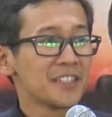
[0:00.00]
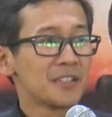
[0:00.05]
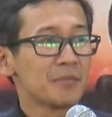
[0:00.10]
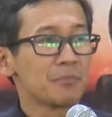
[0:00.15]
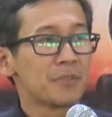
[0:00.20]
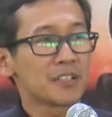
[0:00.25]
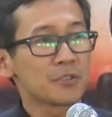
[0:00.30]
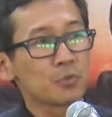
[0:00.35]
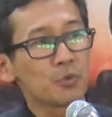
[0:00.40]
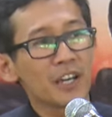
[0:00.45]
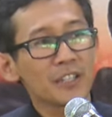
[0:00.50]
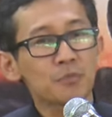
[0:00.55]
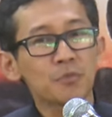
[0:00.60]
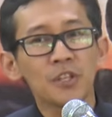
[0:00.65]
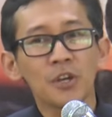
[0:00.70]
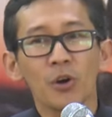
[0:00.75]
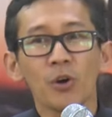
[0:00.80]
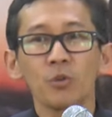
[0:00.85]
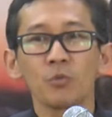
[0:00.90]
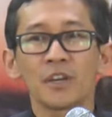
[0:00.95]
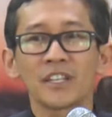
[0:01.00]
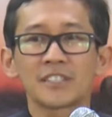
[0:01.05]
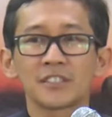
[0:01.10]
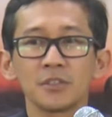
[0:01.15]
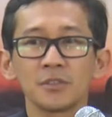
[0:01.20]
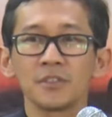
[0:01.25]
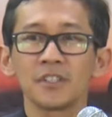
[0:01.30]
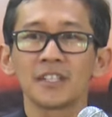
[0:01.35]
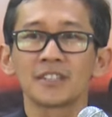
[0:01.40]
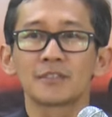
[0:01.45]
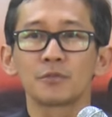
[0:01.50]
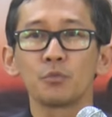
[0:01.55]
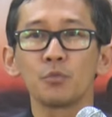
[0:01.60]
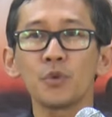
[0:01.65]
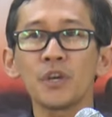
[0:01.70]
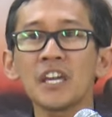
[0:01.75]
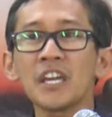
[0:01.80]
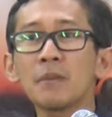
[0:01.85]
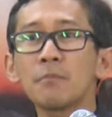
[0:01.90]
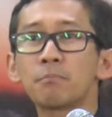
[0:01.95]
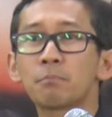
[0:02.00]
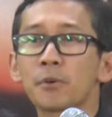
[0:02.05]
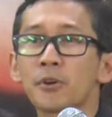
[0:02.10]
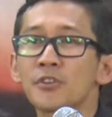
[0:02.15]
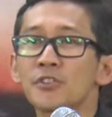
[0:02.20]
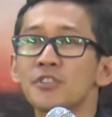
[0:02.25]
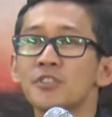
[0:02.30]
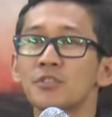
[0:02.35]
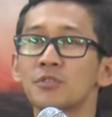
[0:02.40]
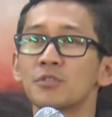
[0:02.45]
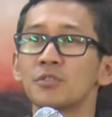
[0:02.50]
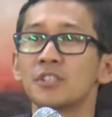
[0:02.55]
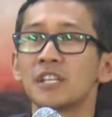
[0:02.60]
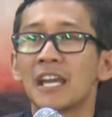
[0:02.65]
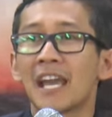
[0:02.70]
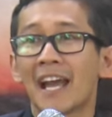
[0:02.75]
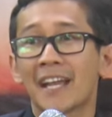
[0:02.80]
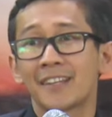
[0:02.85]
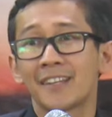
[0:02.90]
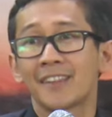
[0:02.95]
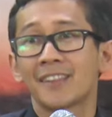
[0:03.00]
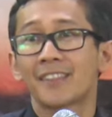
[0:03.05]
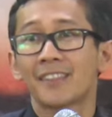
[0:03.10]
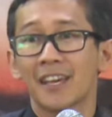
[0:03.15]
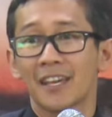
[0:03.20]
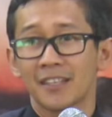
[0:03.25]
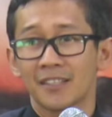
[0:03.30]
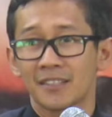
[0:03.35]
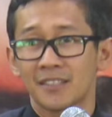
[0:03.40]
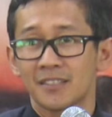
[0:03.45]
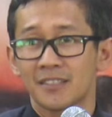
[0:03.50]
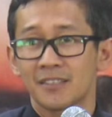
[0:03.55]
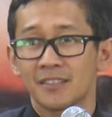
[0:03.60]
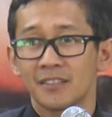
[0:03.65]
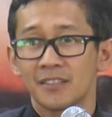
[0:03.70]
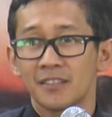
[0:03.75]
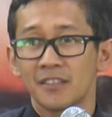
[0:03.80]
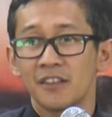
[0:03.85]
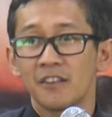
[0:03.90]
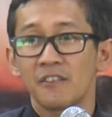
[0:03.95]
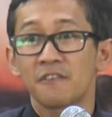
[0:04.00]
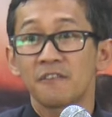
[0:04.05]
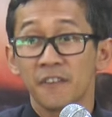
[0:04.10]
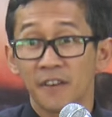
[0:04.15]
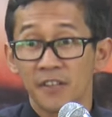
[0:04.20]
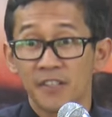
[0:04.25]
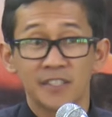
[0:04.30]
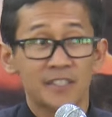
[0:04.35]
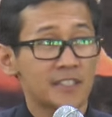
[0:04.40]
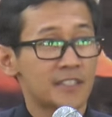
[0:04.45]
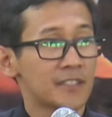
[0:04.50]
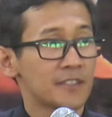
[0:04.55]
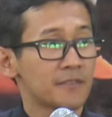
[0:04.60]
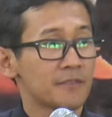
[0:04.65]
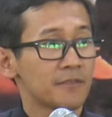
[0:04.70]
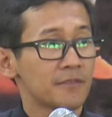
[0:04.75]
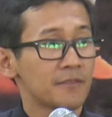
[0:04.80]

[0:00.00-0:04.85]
But what we always do is we pursue the added things first.